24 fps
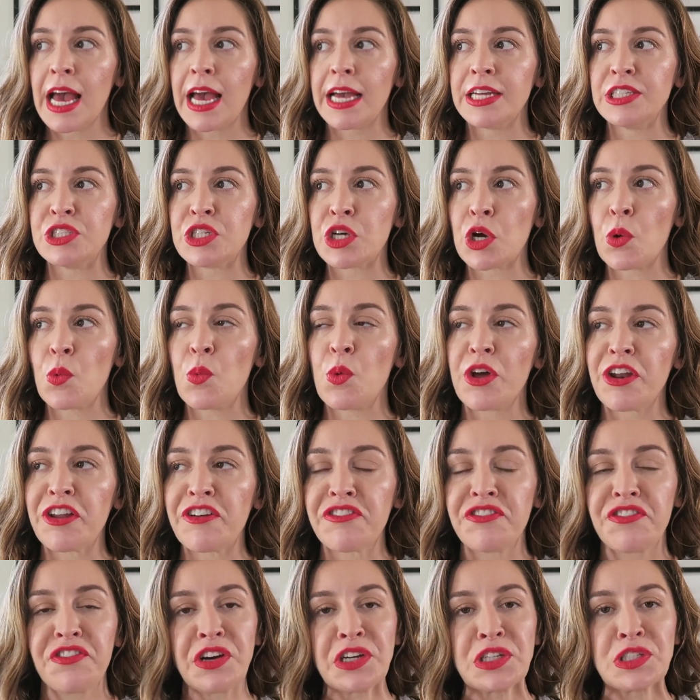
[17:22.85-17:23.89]
I don't
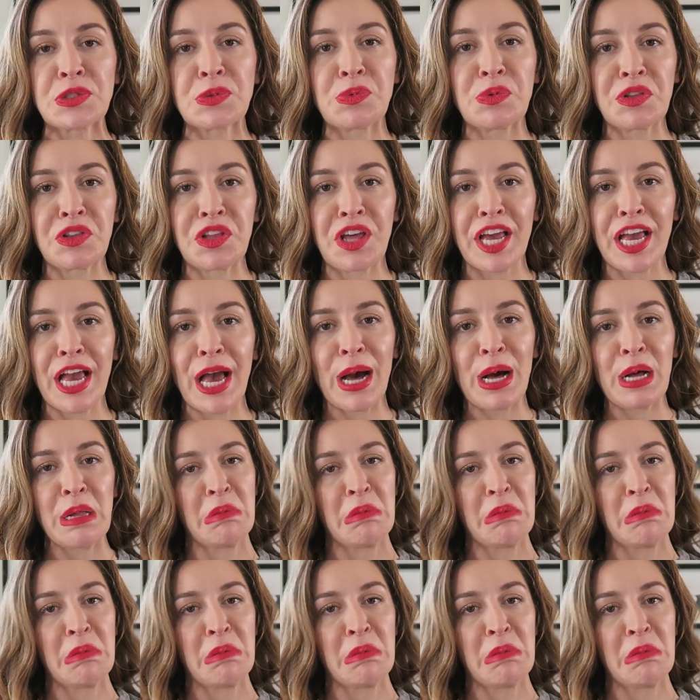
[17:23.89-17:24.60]
wanna fuss with like